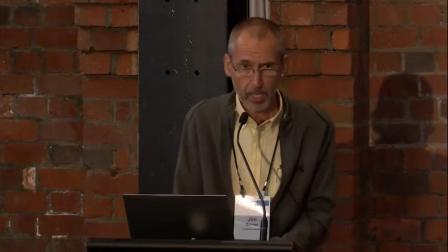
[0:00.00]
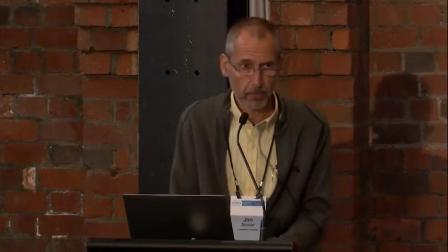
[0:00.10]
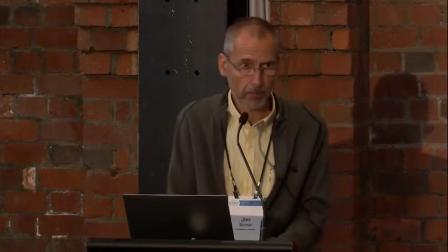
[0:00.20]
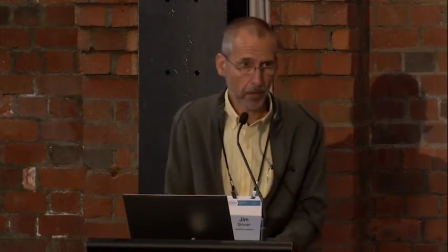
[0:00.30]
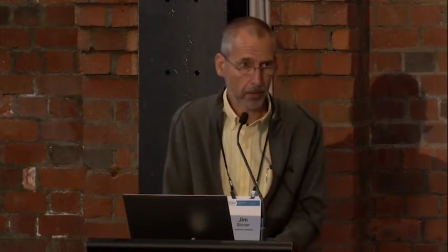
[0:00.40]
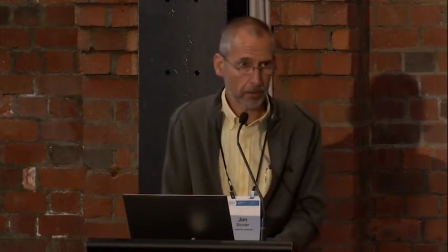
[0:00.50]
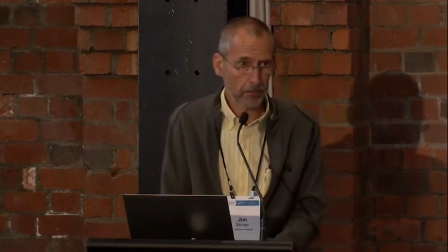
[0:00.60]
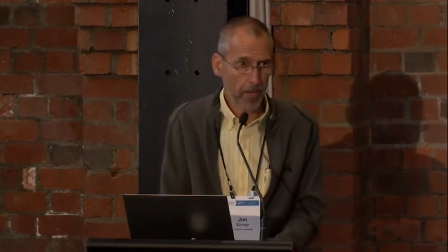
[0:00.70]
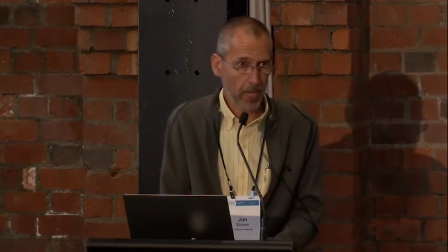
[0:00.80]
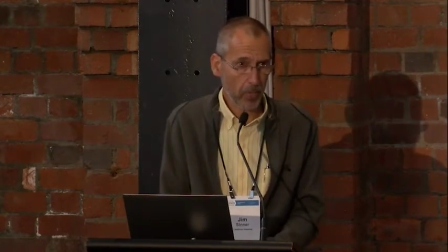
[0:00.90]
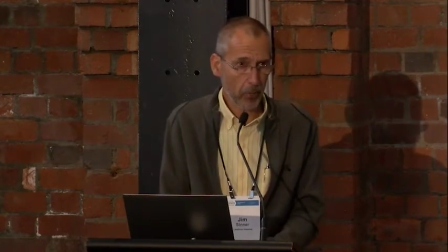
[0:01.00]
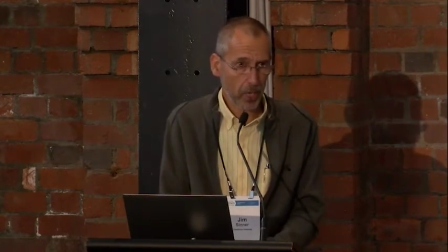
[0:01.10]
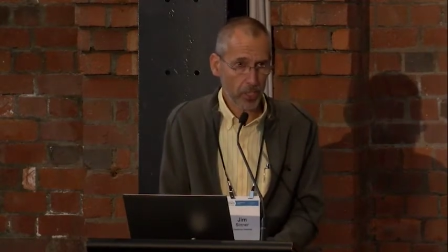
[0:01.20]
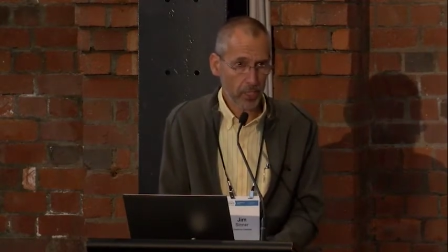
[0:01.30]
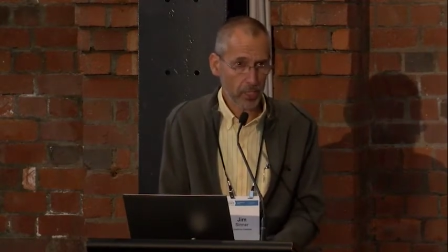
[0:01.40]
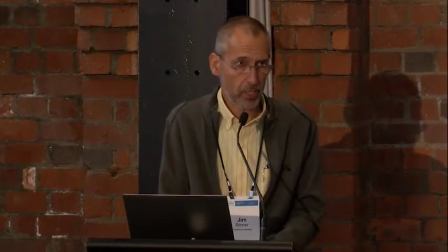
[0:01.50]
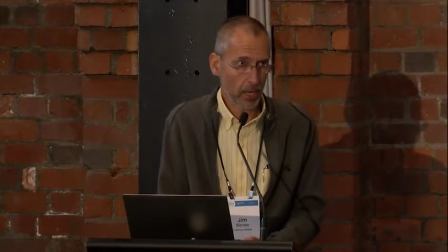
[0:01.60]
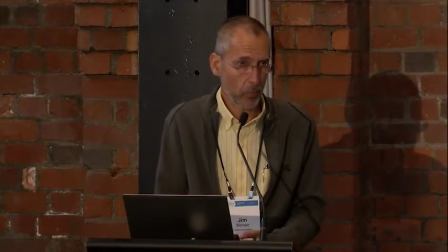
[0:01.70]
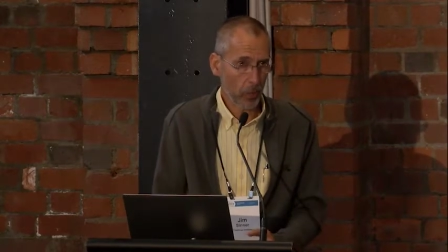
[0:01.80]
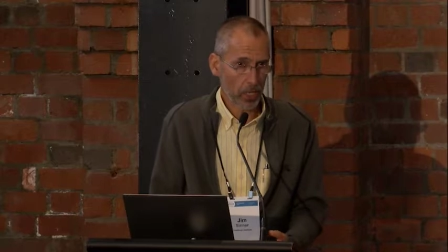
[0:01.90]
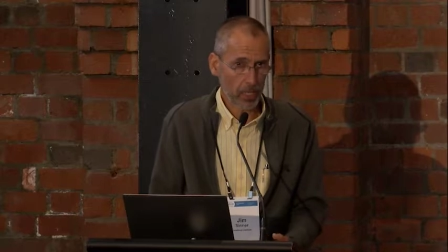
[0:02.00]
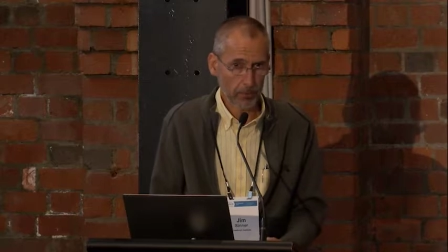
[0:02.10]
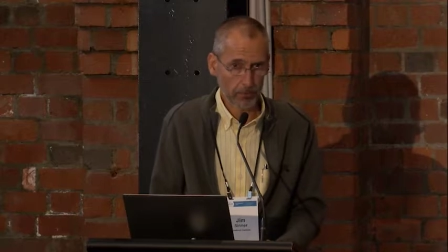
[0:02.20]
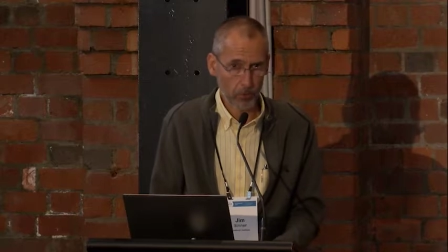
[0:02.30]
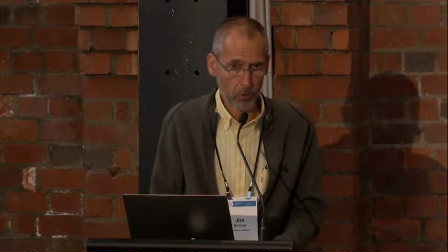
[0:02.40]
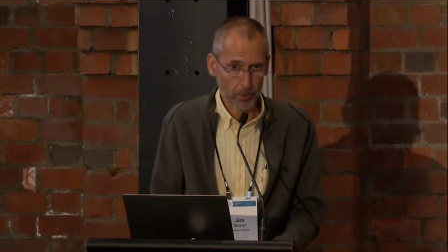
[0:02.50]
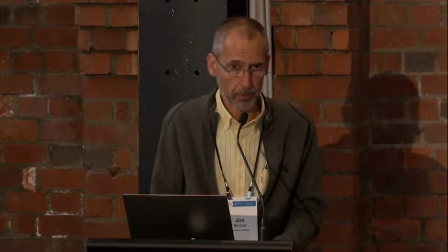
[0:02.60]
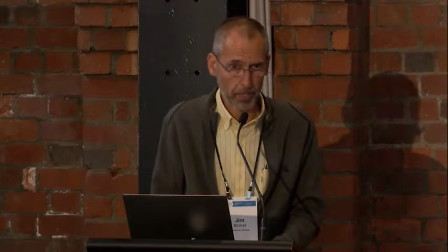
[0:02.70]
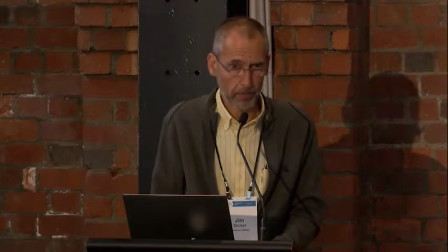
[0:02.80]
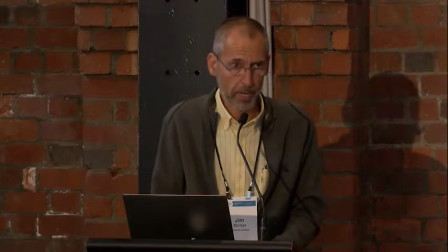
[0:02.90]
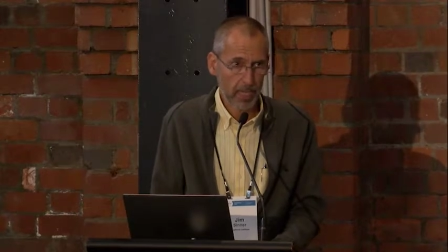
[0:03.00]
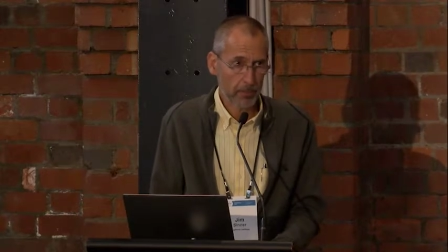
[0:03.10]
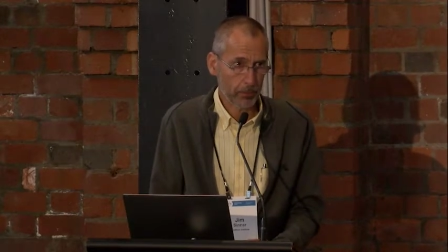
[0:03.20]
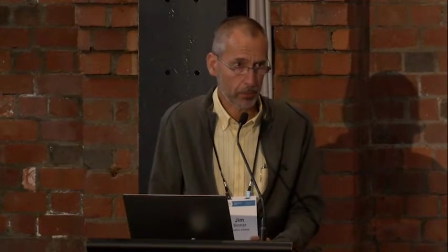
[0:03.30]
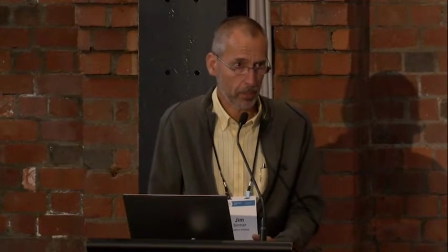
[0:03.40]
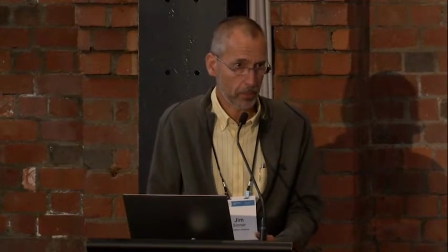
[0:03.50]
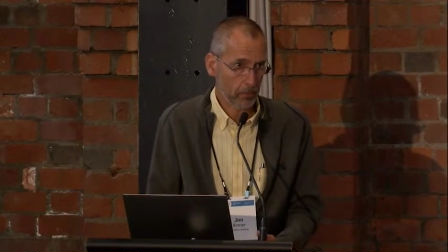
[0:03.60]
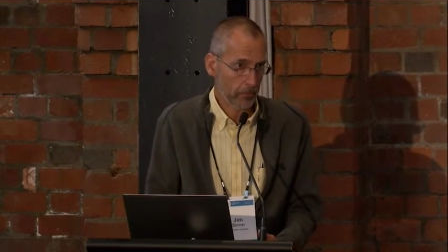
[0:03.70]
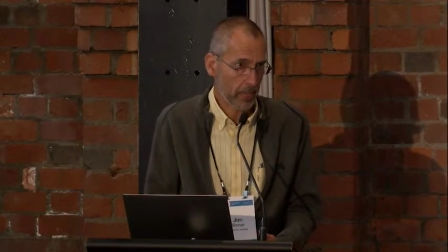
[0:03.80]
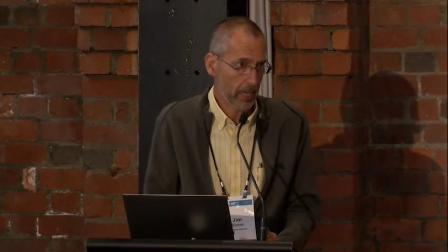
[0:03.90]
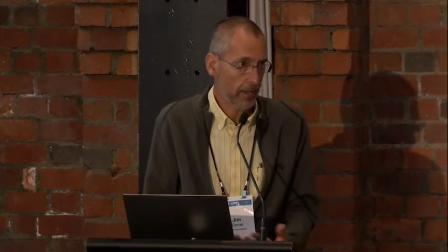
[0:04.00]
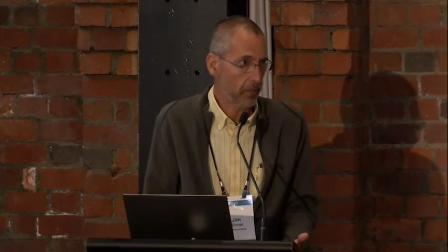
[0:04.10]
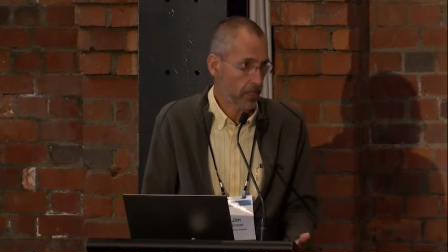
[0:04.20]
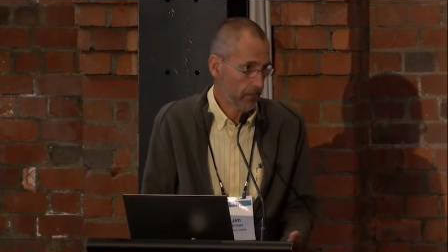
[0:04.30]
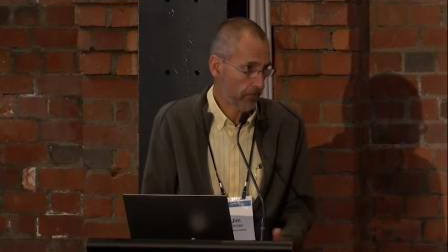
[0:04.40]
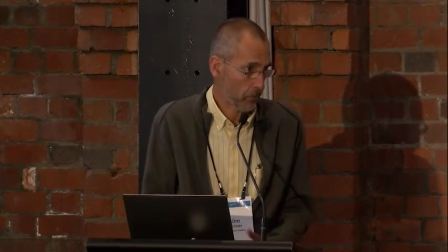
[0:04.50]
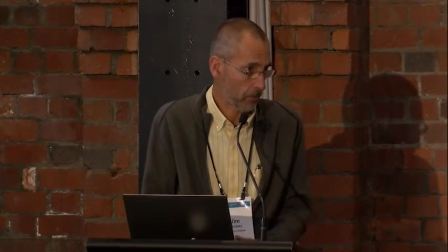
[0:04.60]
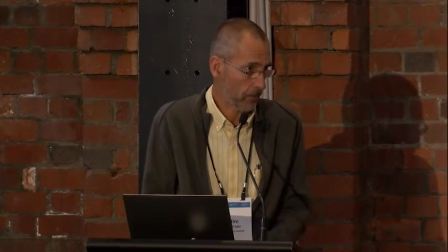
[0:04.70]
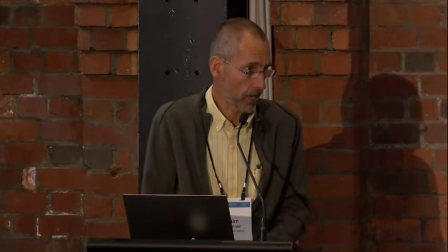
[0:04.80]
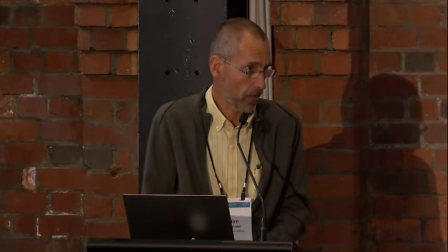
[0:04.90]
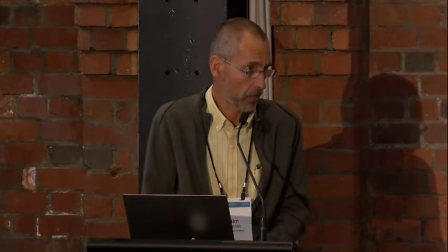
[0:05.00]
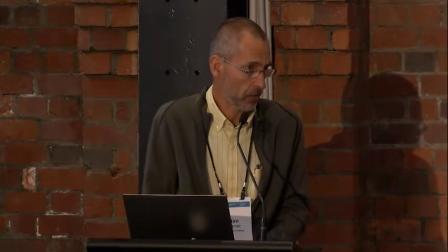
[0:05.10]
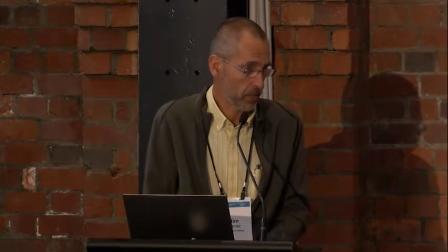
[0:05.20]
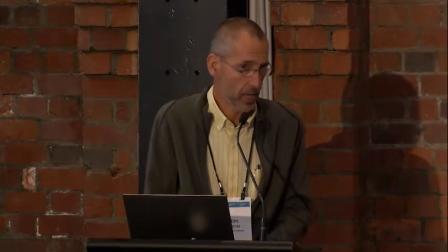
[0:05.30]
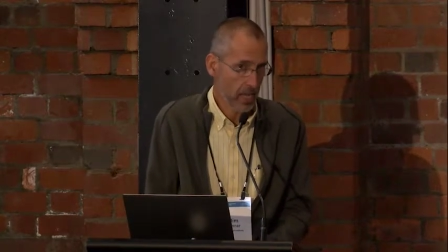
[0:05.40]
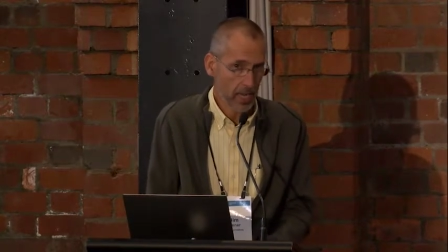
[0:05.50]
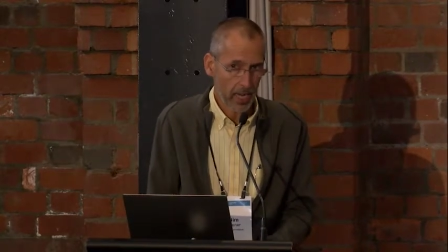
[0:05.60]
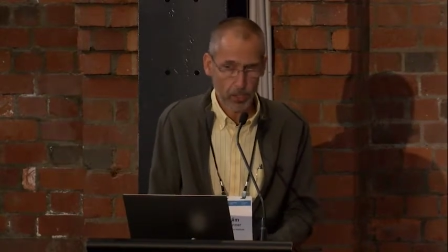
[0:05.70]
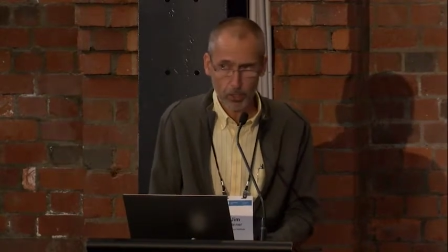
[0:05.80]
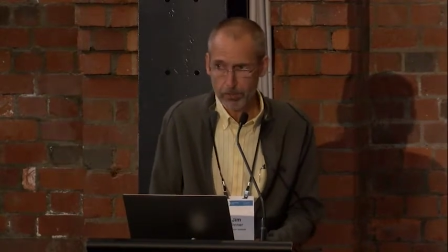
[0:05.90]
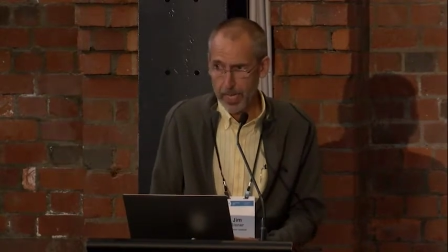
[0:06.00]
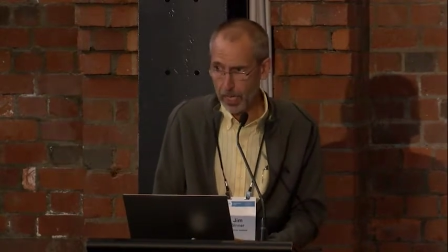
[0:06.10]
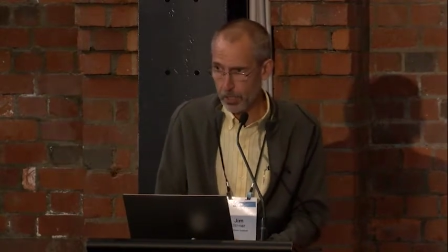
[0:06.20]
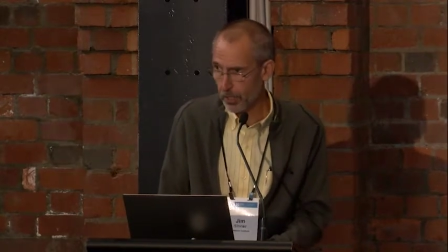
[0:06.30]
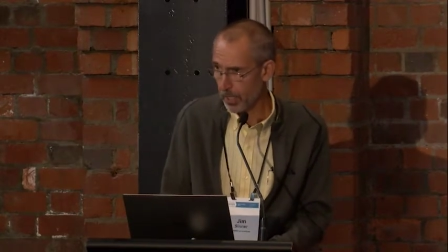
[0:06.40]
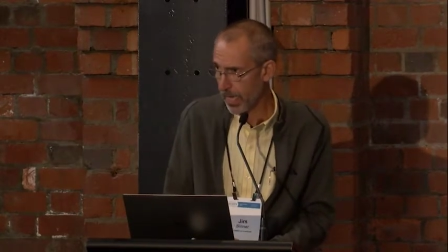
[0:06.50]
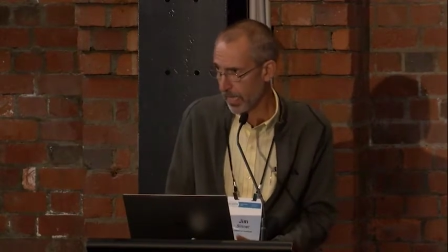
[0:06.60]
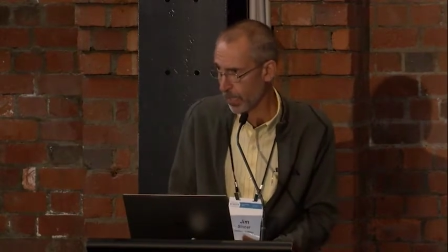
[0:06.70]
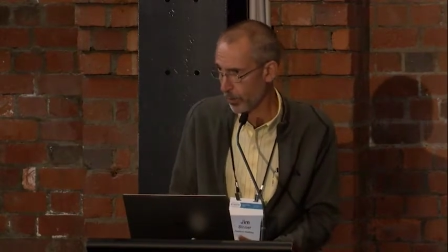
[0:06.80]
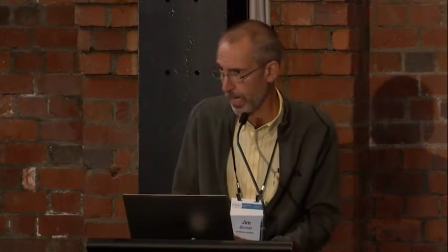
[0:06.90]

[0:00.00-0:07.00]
involves valuation in some way, shape, or form, invites people to provide evidence for their values. And those values are then taken into